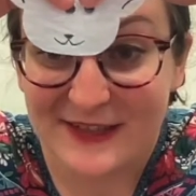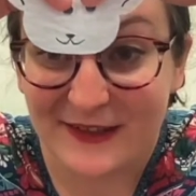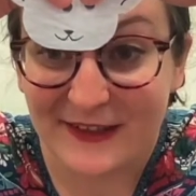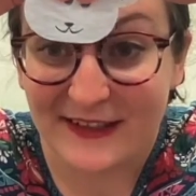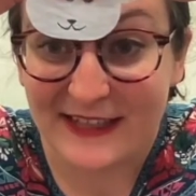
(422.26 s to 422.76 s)

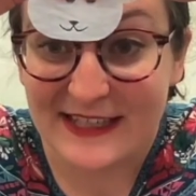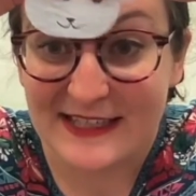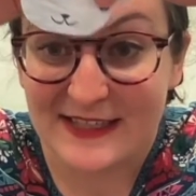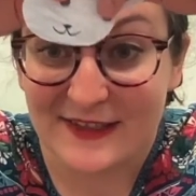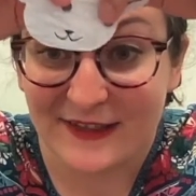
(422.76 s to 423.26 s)
or
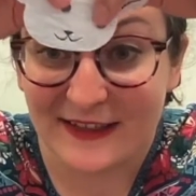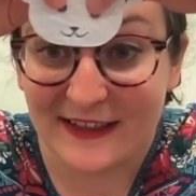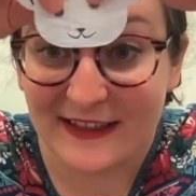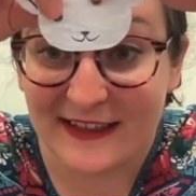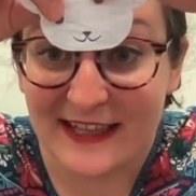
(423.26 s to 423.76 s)
this
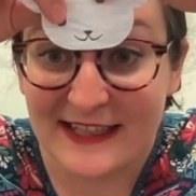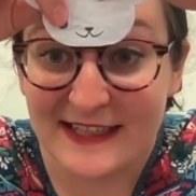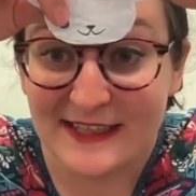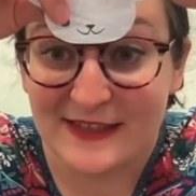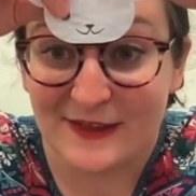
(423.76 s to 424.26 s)
or
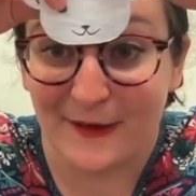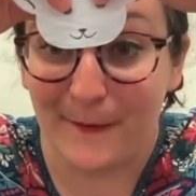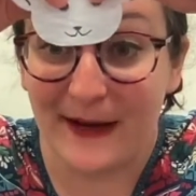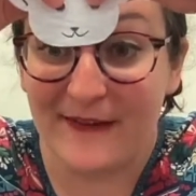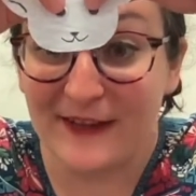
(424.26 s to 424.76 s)
this or
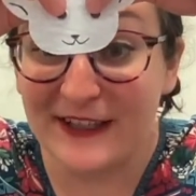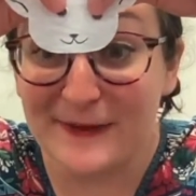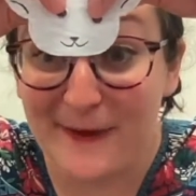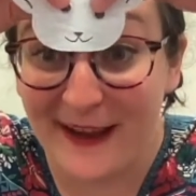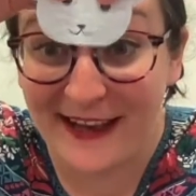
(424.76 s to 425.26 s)
whatever you
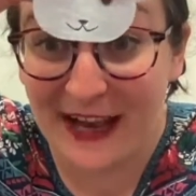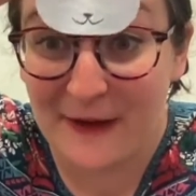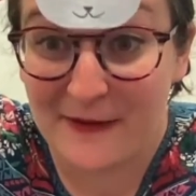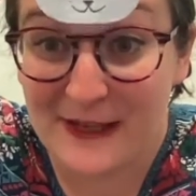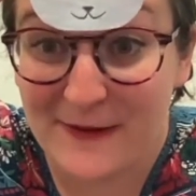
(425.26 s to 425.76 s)
want,
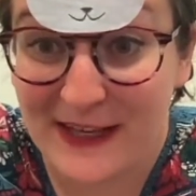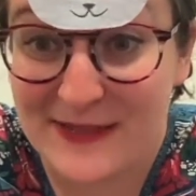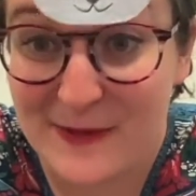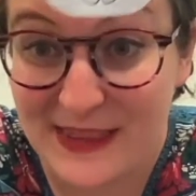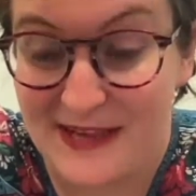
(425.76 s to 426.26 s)
however you want to
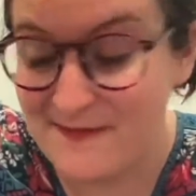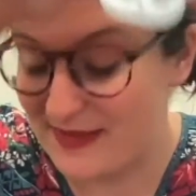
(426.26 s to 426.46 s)
put them.